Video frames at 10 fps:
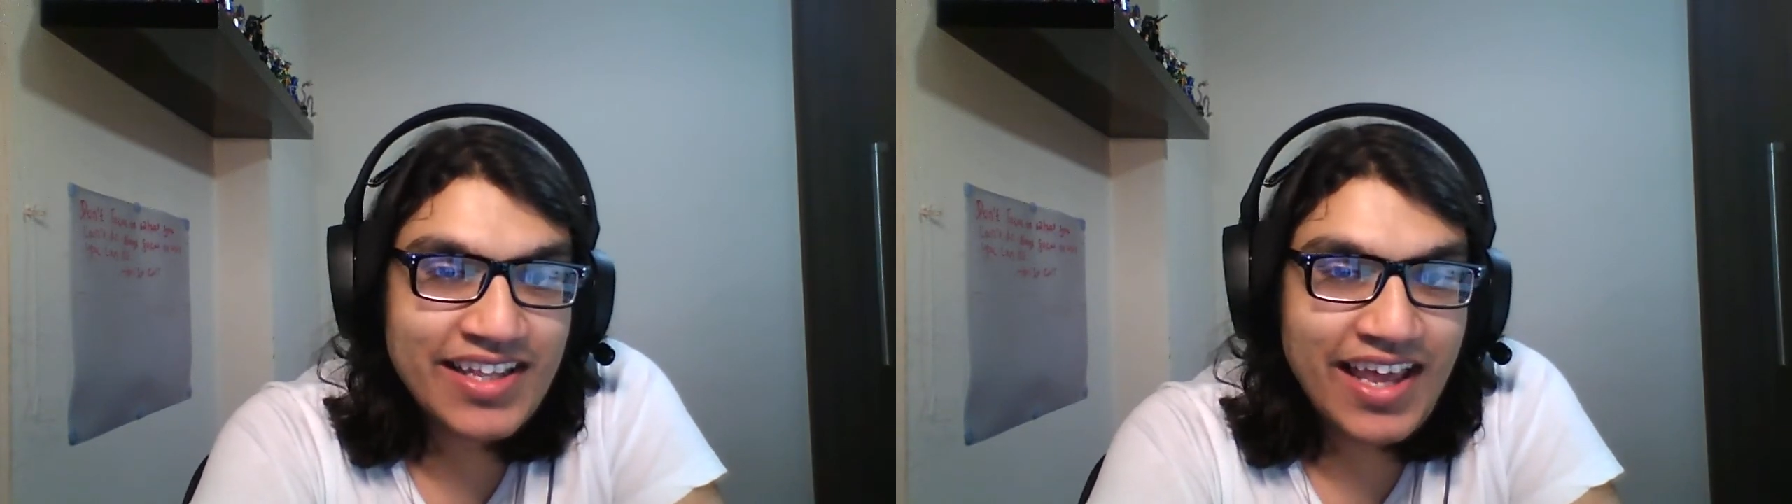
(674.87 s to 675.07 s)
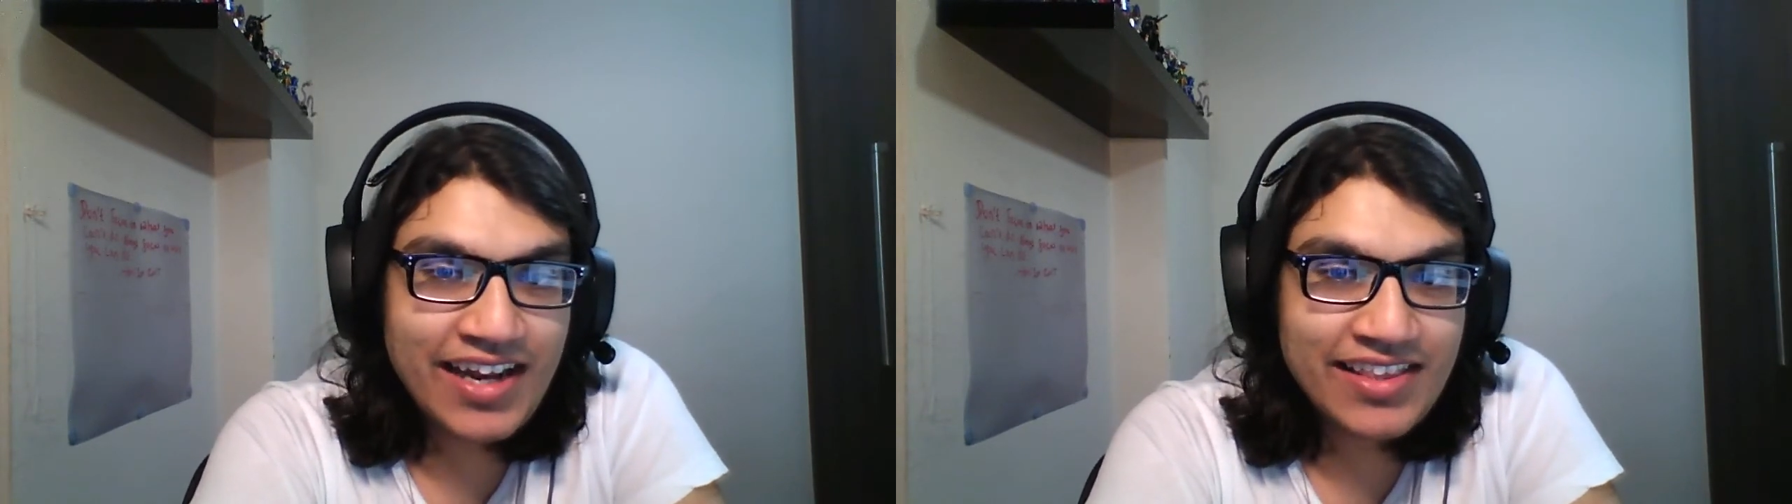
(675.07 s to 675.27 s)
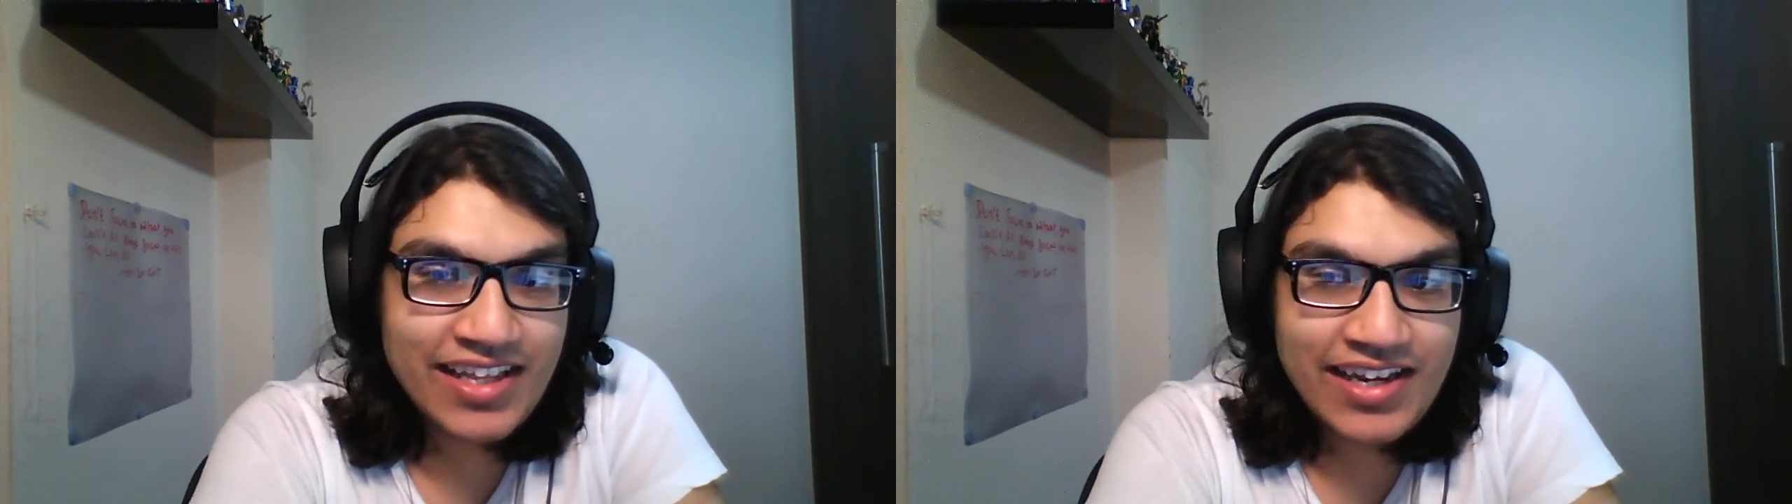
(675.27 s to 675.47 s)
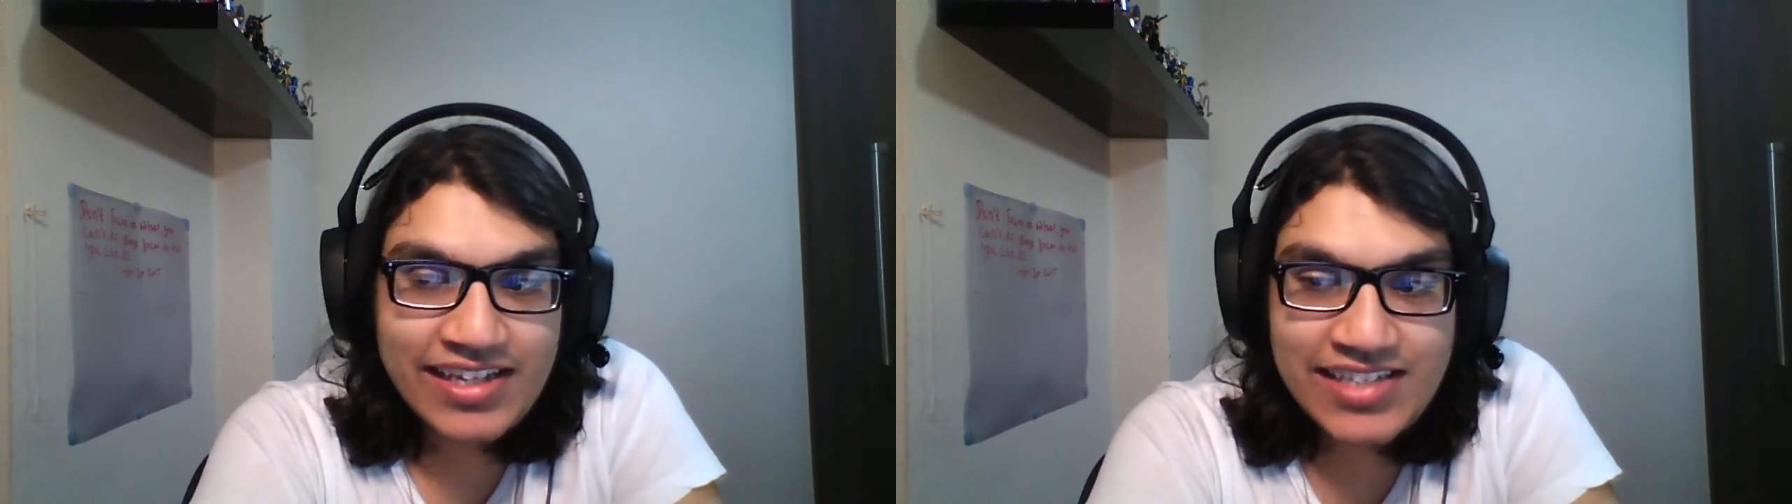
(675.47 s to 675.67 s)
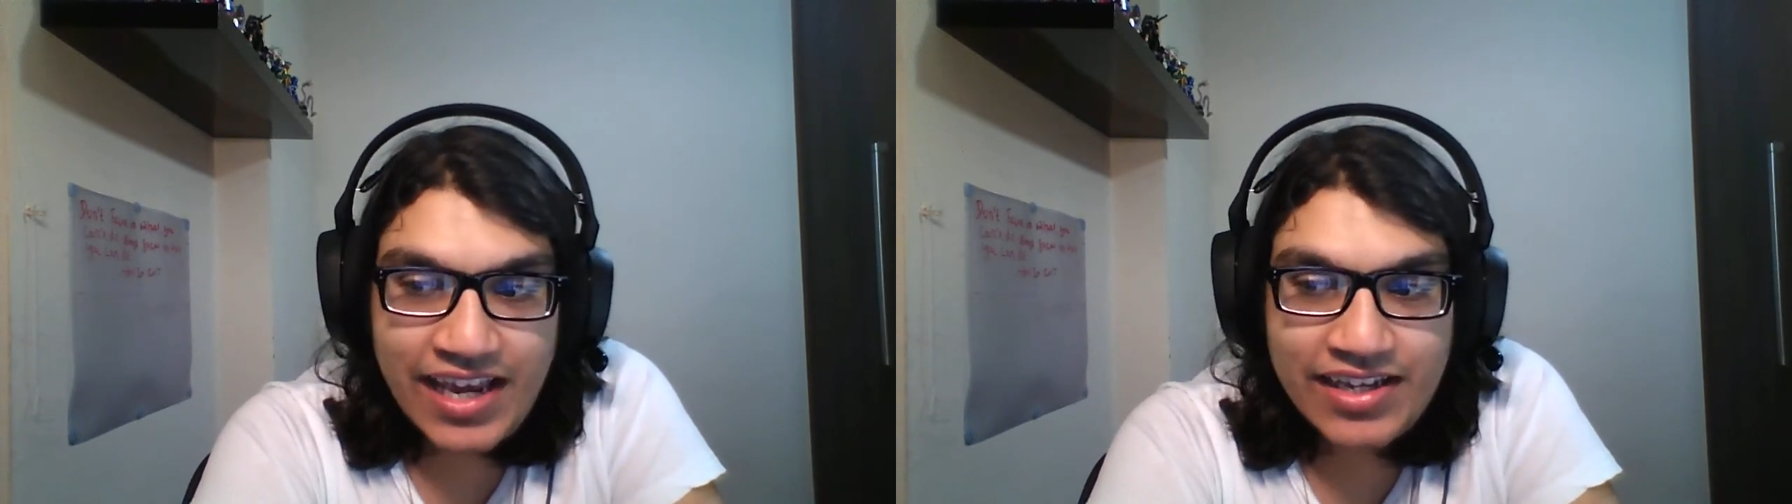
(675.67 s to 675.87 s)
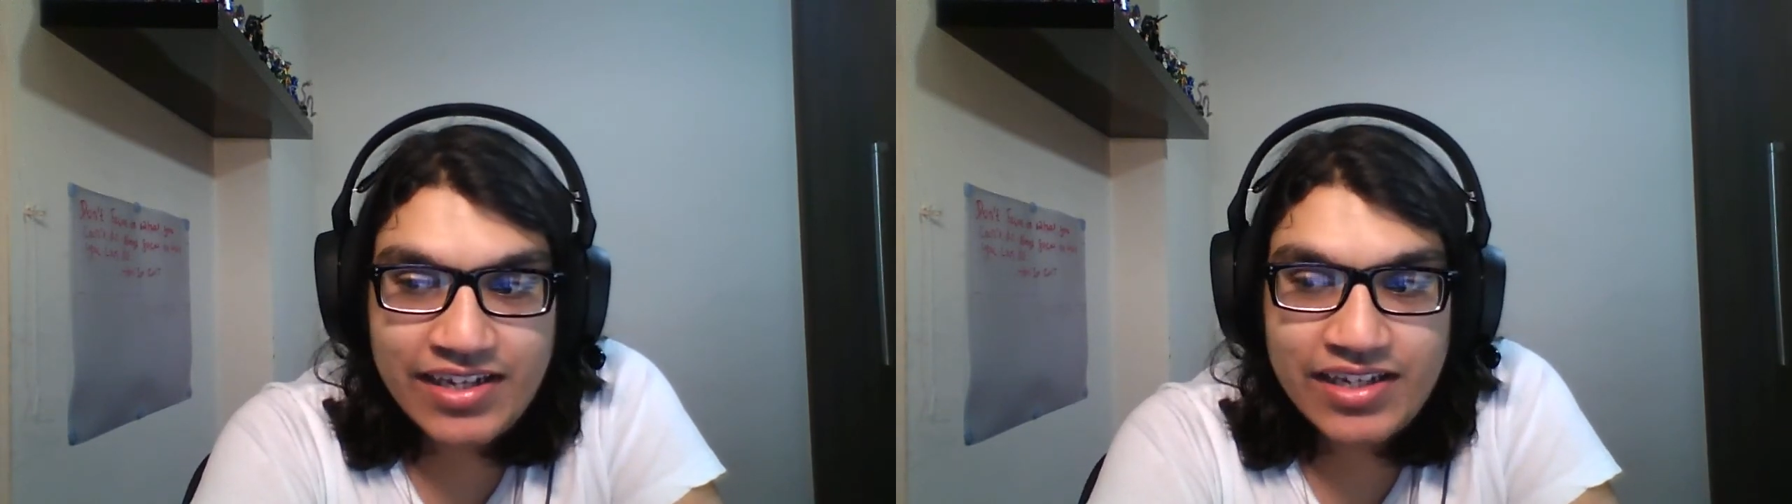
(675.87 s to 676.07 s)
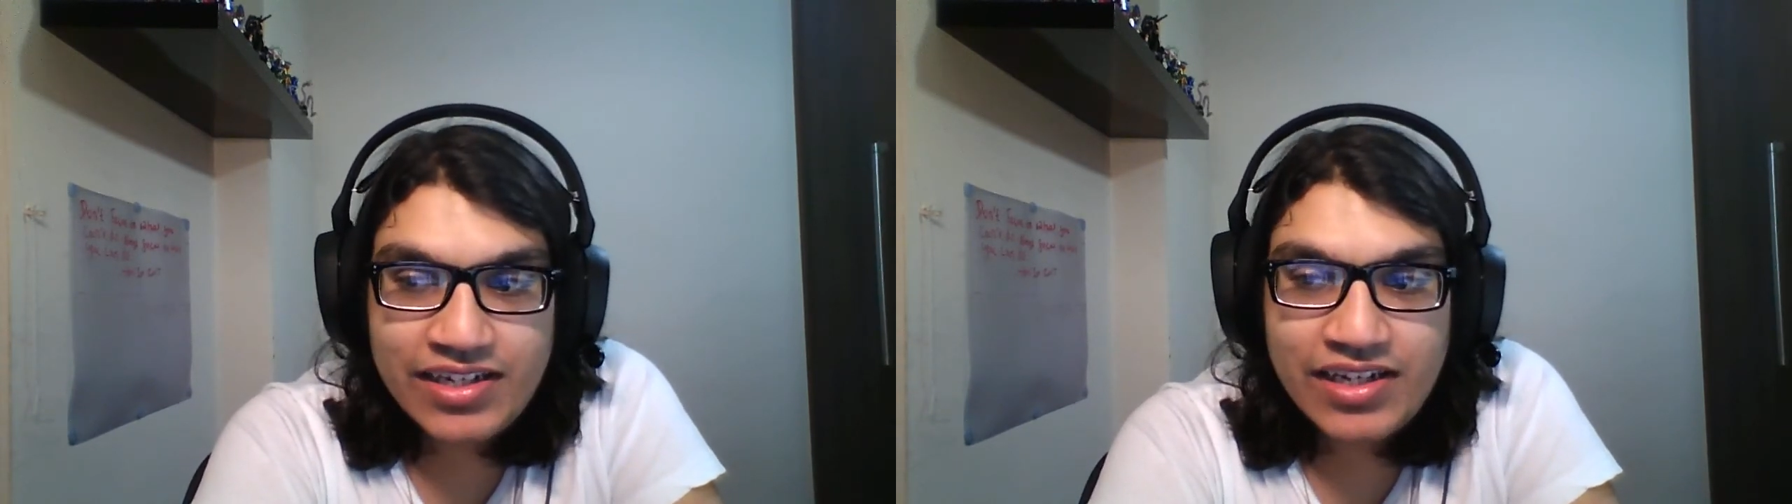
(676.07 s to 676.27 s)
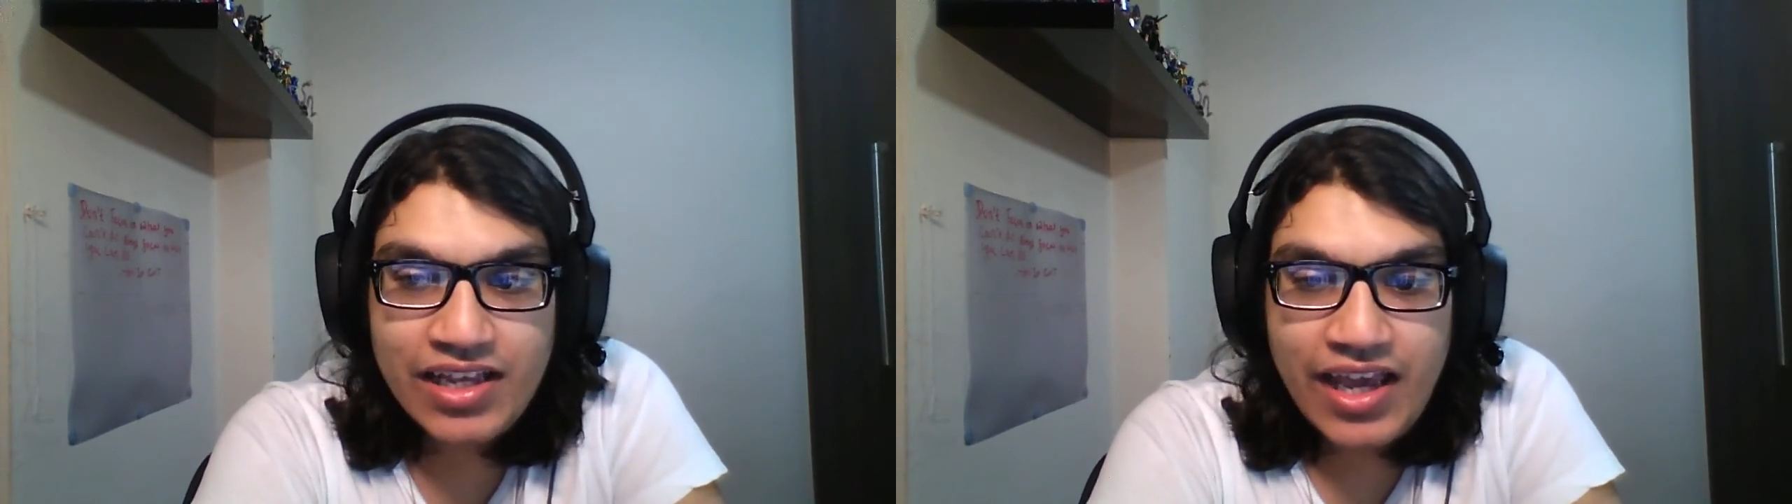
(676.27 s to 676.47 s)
anything like Tekken,